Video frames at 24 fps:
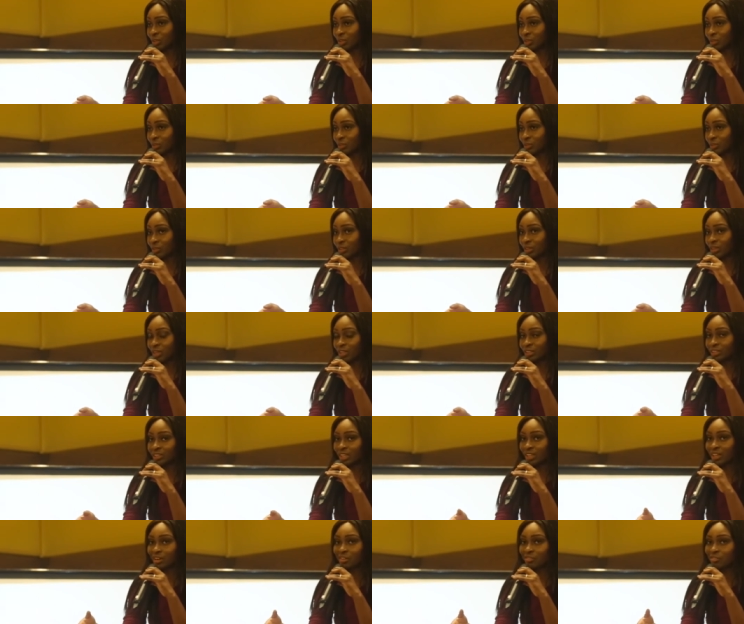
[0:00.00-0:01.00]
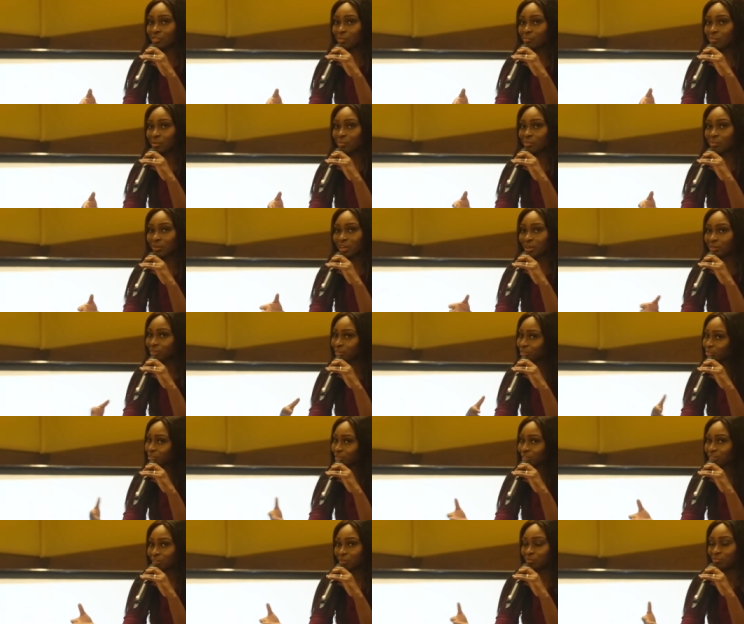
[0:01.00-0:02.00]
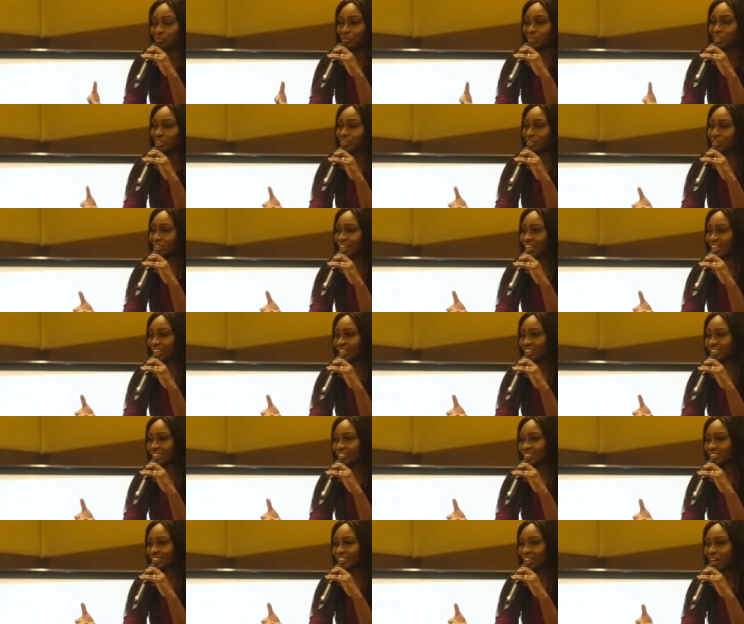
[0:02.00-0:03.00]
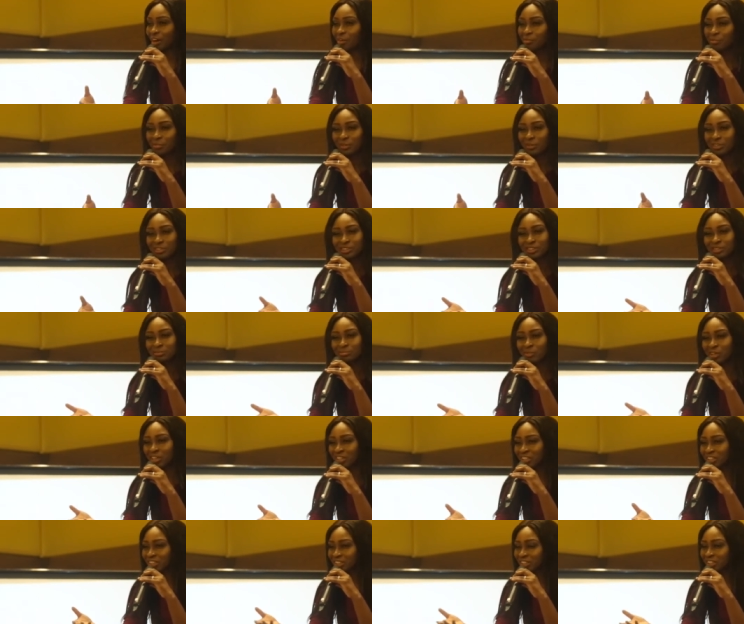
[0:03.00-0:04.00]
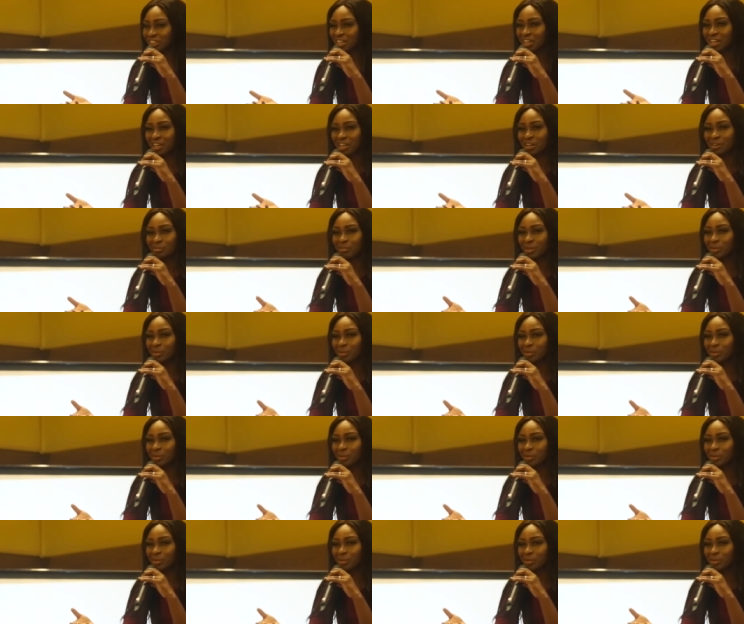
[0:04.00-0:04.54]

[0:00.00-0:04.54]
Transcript: wealth. So I can remember when I was with some billionaires, and one smallish girl,